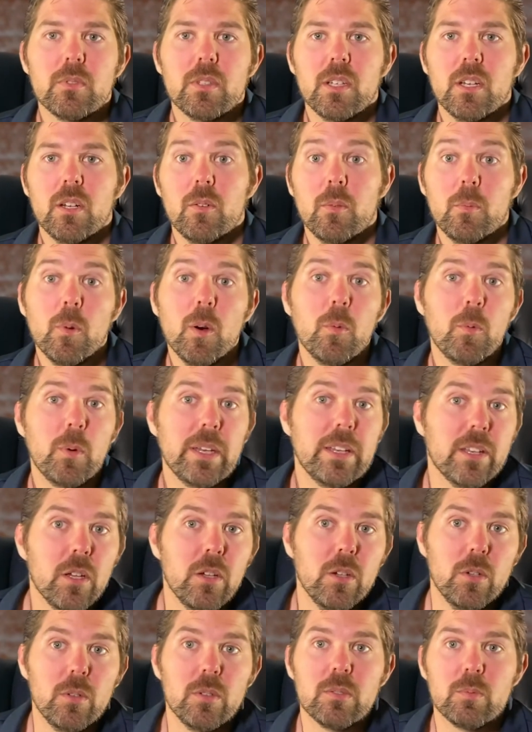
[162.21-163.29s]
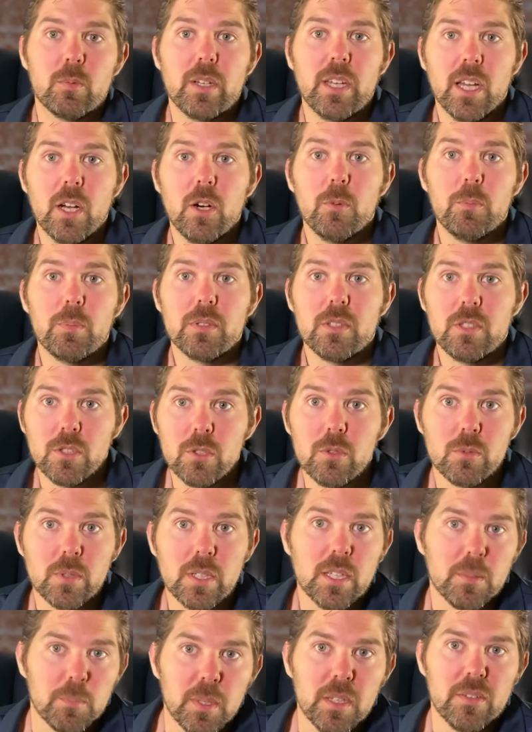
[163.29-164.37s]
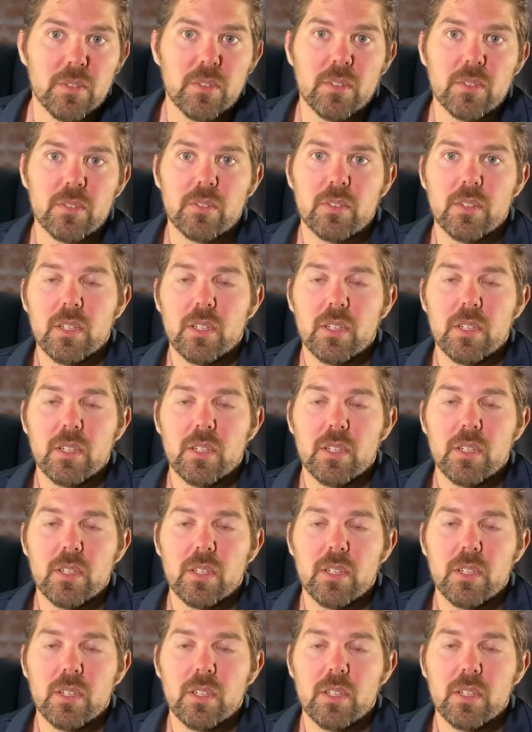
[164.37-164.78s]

You know, and what we do is we help you get business.